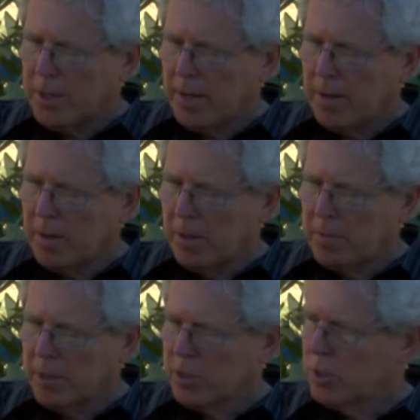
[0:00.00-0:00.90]
I got all the
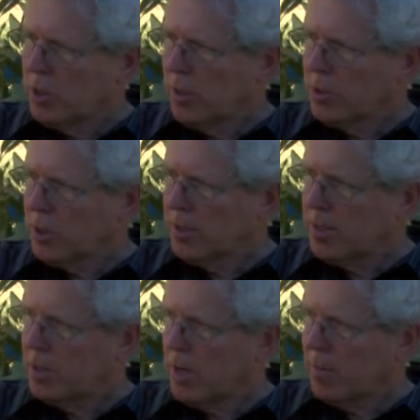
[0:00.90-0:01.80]
pictures chosen
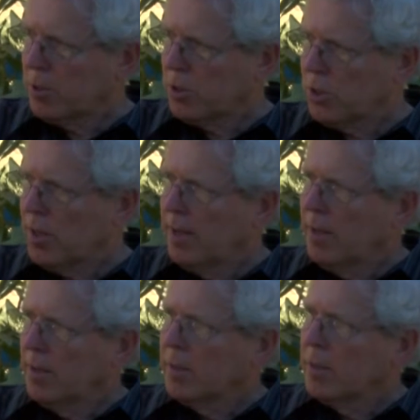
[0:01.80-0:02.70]
and the chapters,
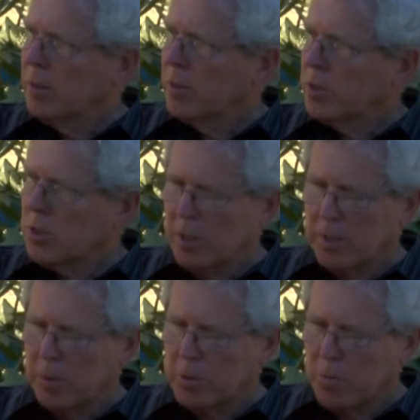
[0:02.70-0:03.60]
there was
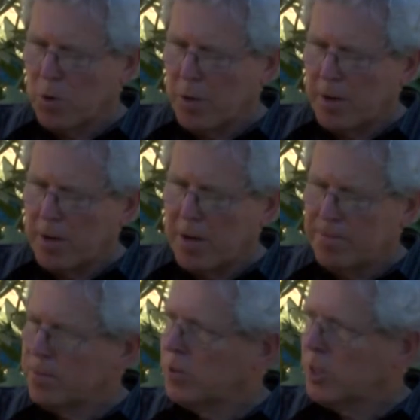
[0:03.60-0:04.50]
more than
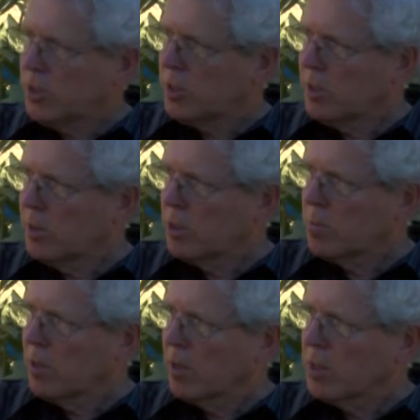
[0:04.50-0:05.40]
enough just to do this
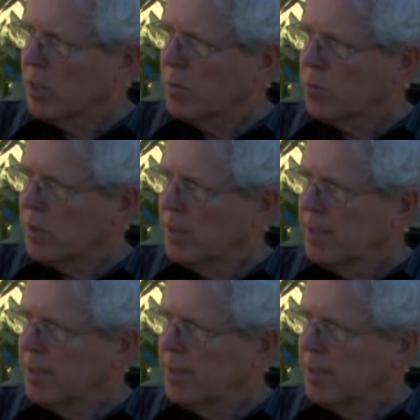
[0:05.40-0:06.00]
book on Chelmsford.